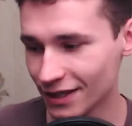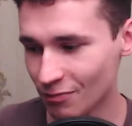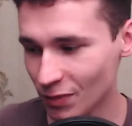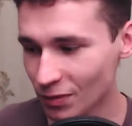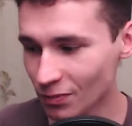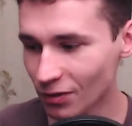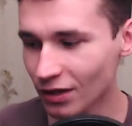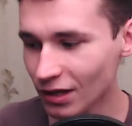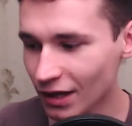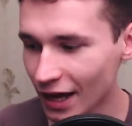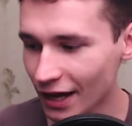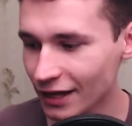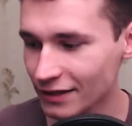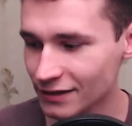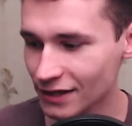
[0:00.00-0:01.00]
people
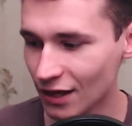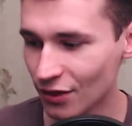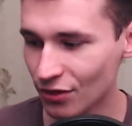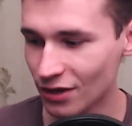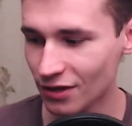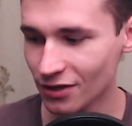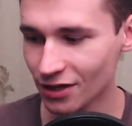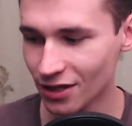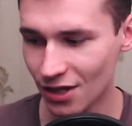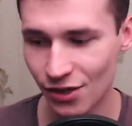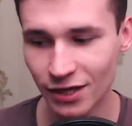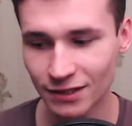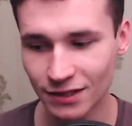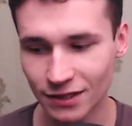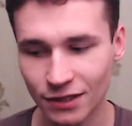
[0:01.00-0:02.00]
like something
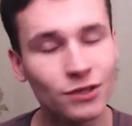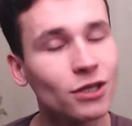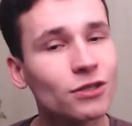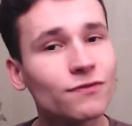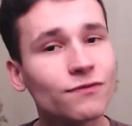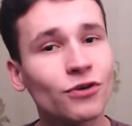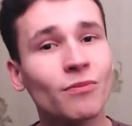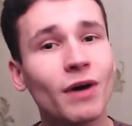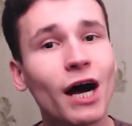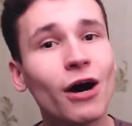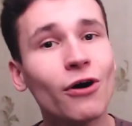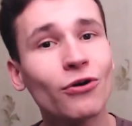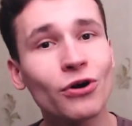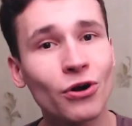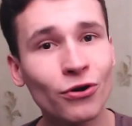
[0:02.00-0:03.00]
that not from
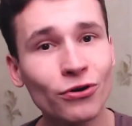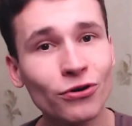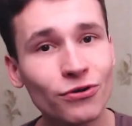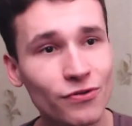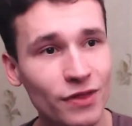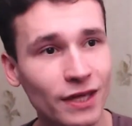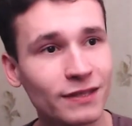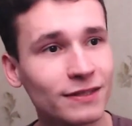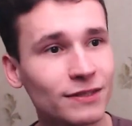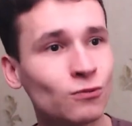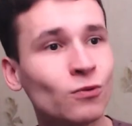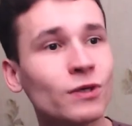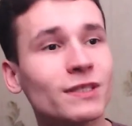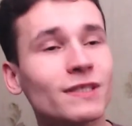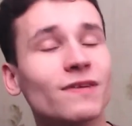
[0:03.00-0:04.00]
our earth and
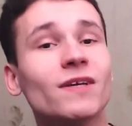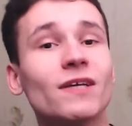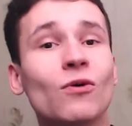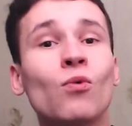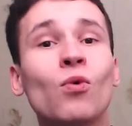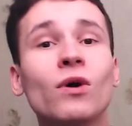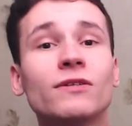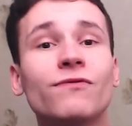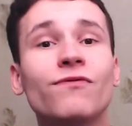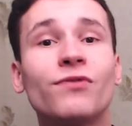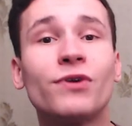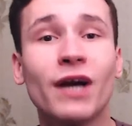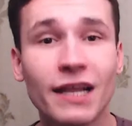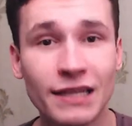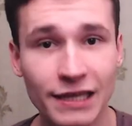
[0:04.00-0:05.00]
what what
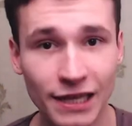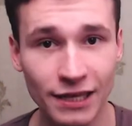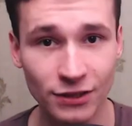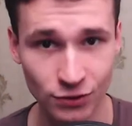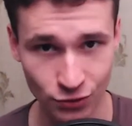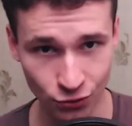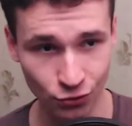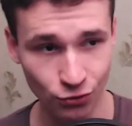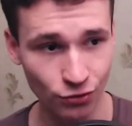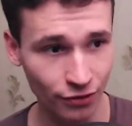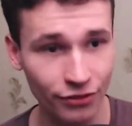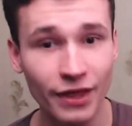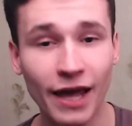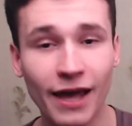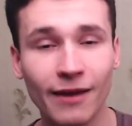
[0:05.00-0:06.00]
friendly to
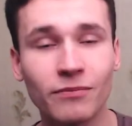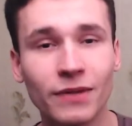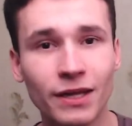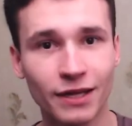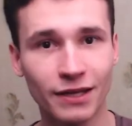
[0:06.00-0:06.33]
them